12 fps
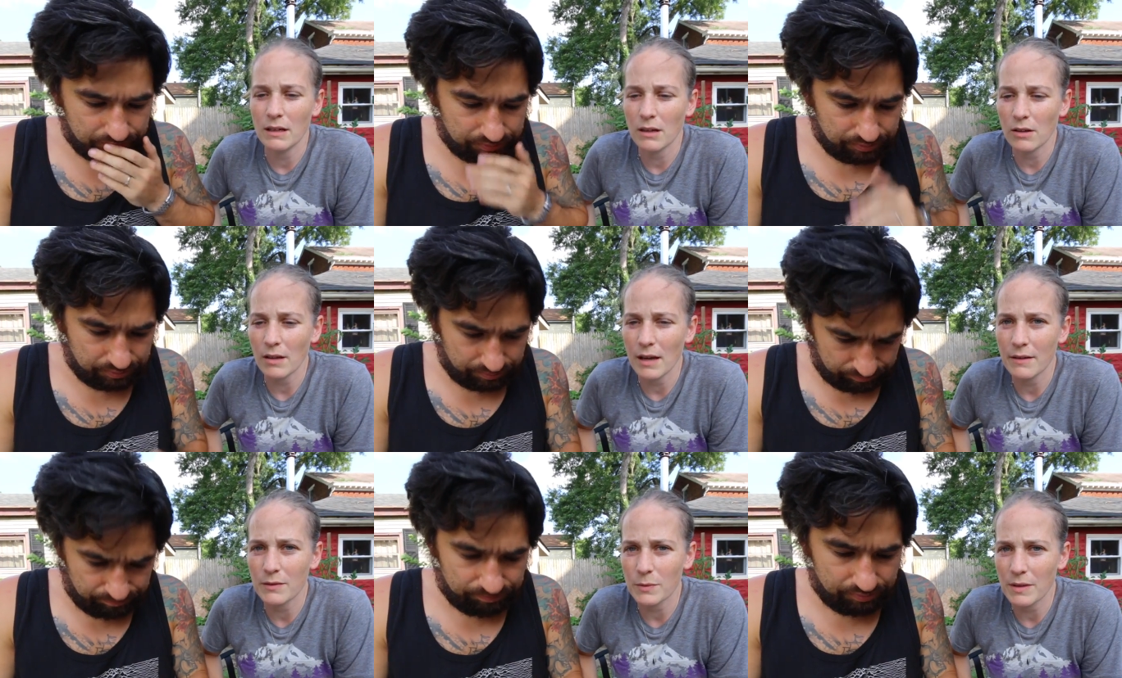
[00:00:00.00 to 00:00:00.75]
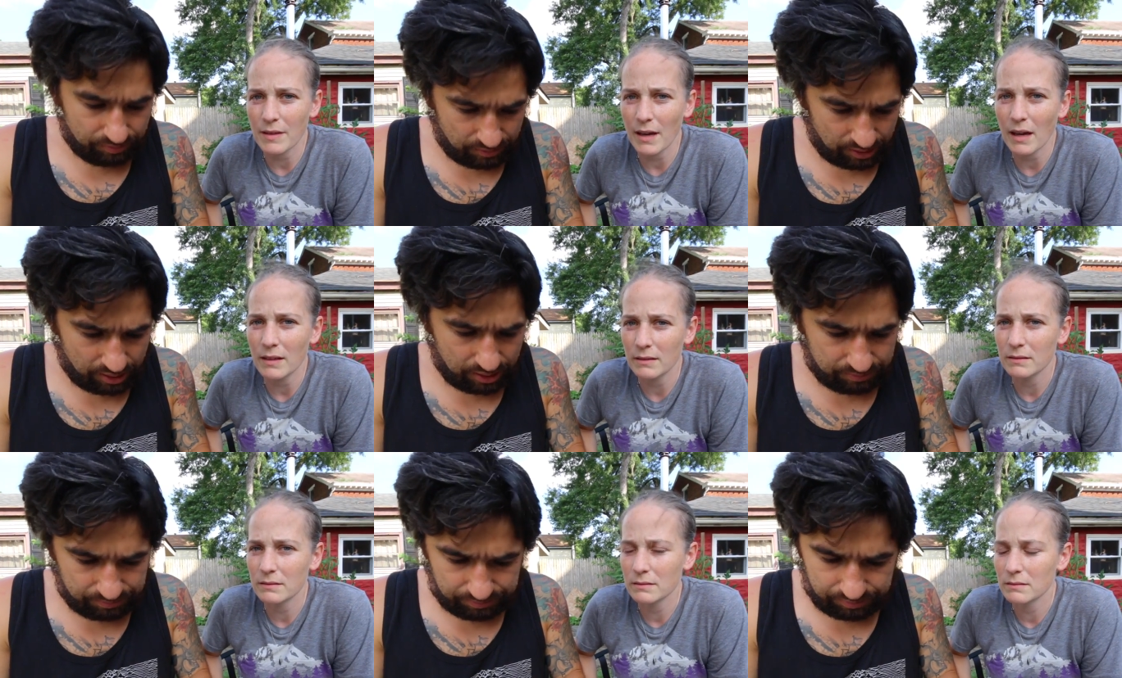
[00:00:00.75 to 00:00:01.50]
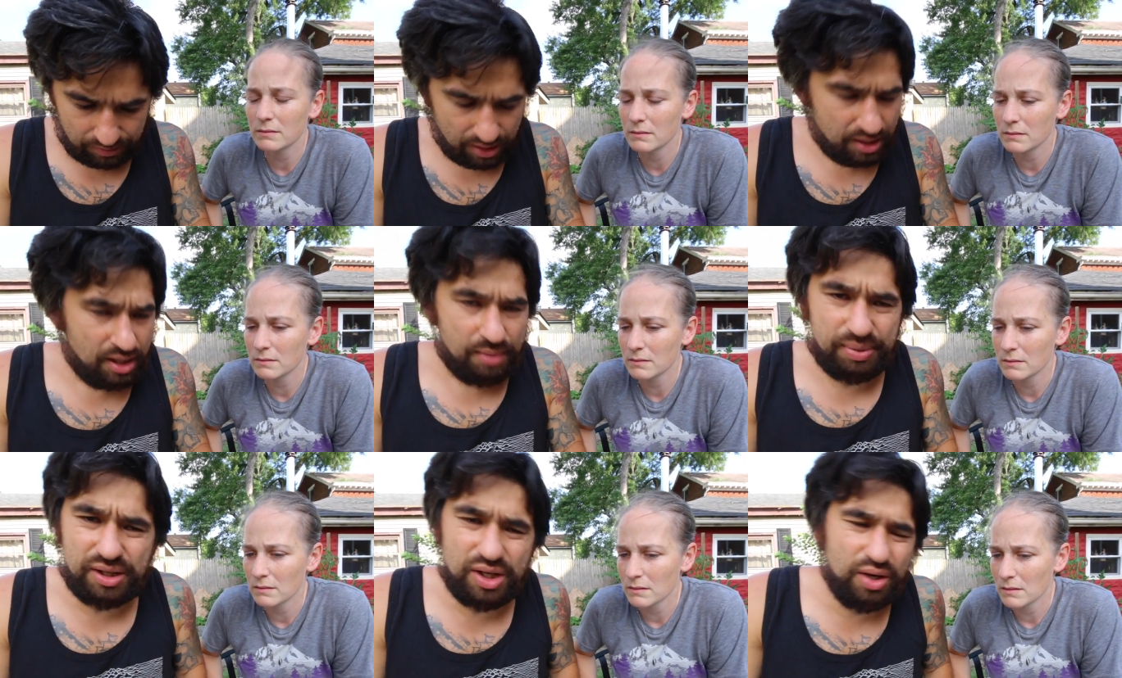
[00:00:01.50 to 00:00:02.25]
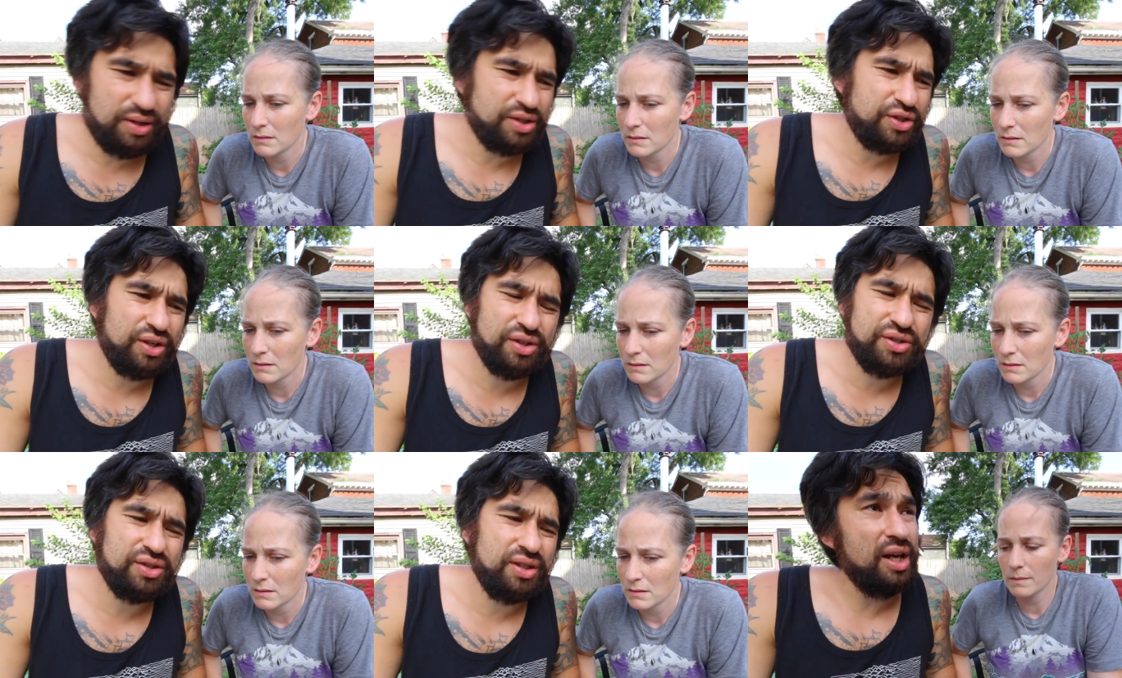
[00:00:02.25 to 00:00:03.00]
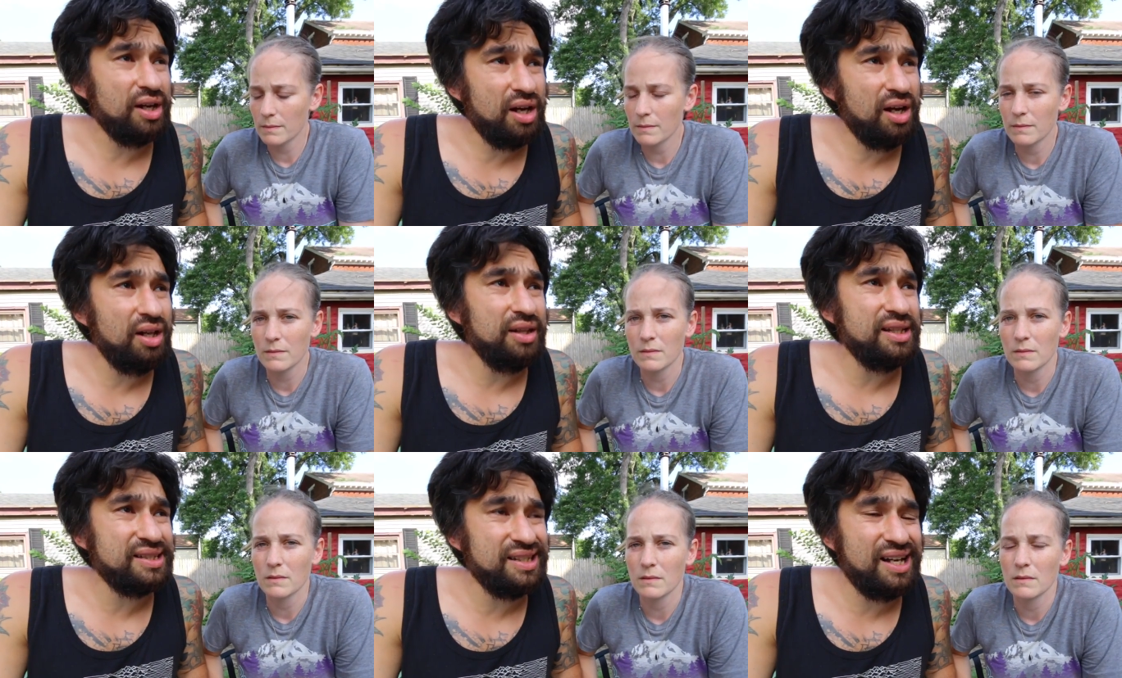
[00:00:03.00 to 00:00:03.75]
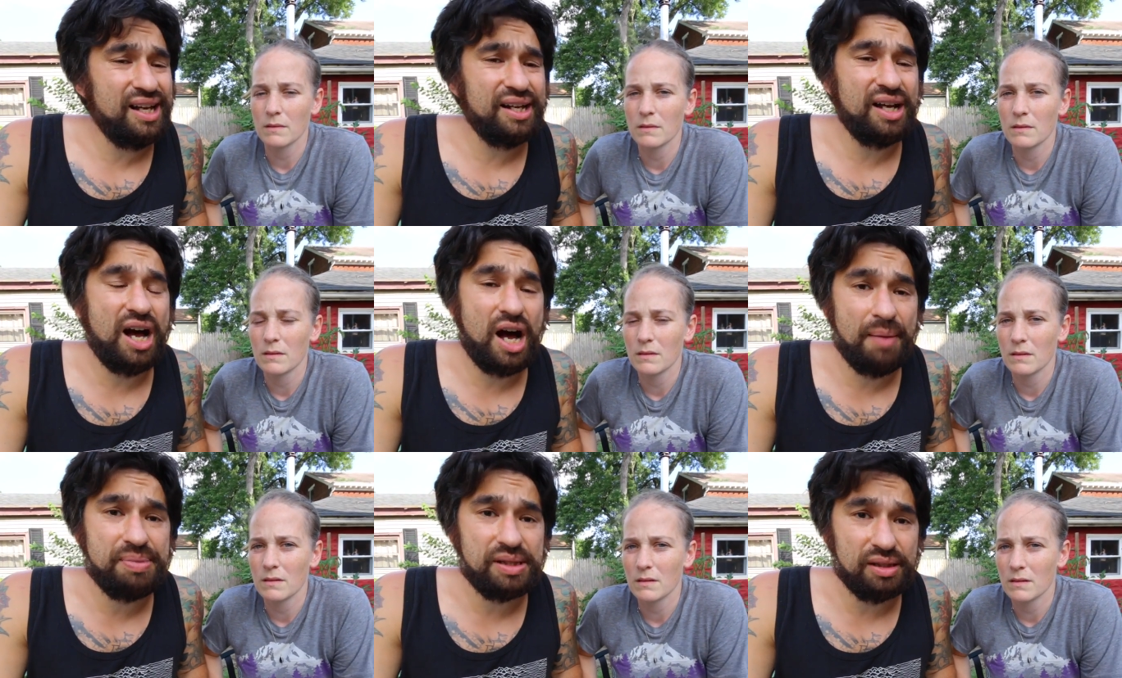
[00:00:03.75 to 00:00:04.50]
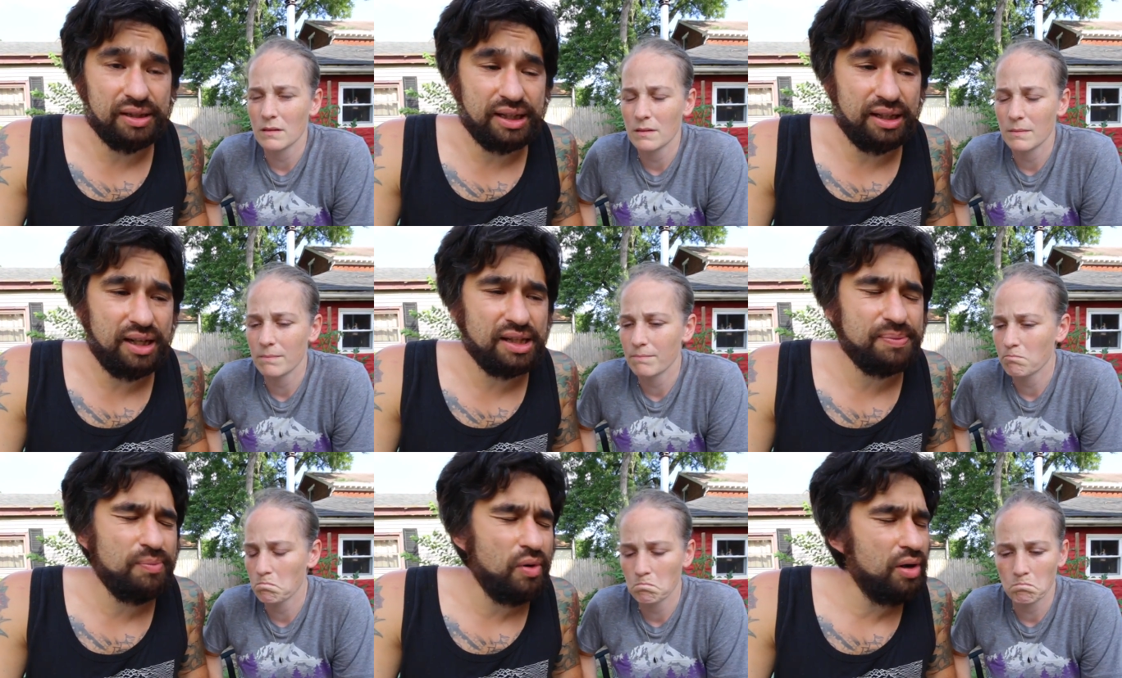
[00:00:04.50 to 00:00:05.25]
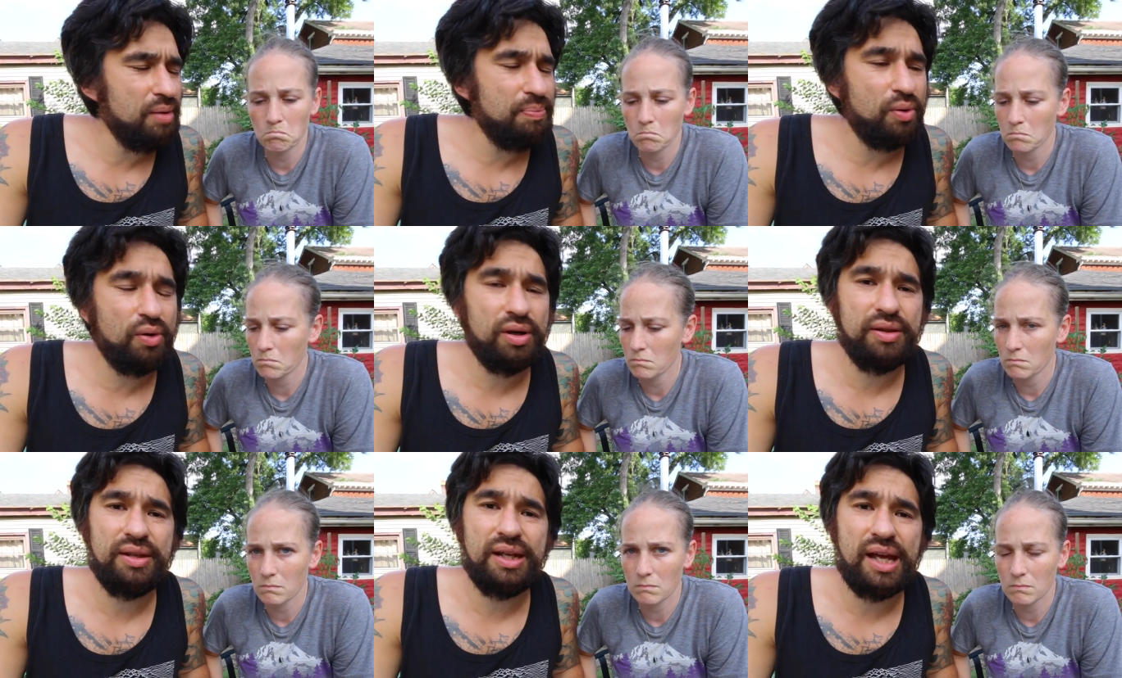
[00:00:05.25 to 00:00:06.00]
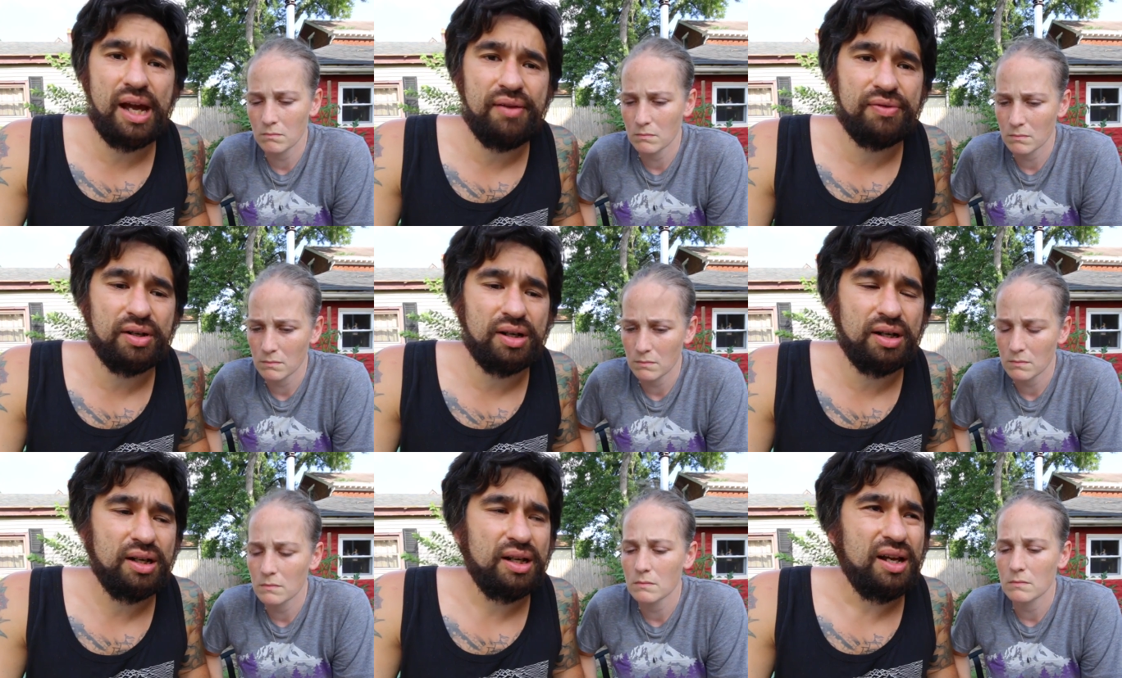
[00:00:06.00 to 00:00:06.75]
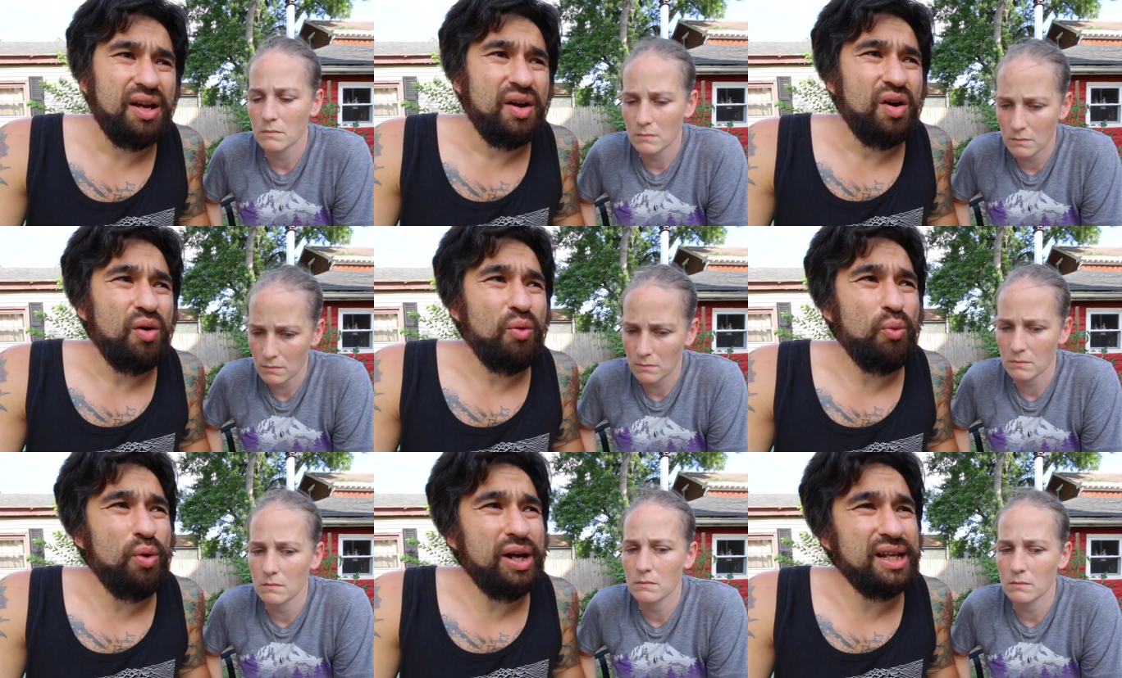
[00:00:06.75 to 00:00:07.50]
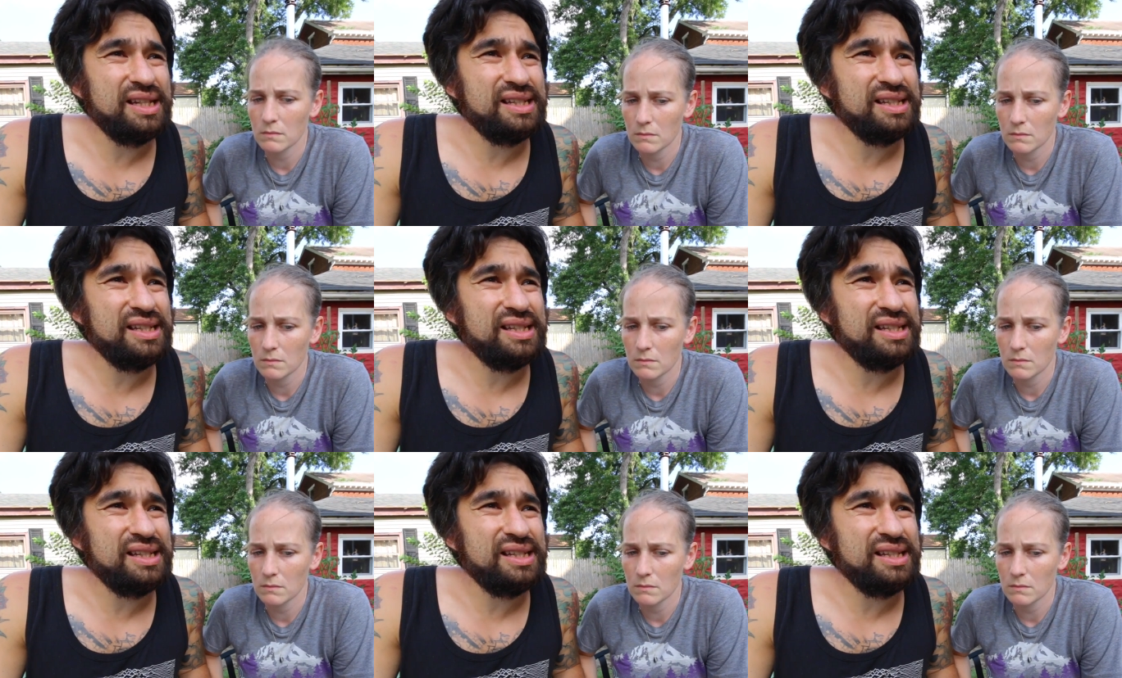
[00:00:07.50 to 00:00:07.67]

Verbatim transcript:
Speaker 1: in our lives with that. Yeah.
Speaker 2: But no, the church at all is not obsolete. It's more important than ever. What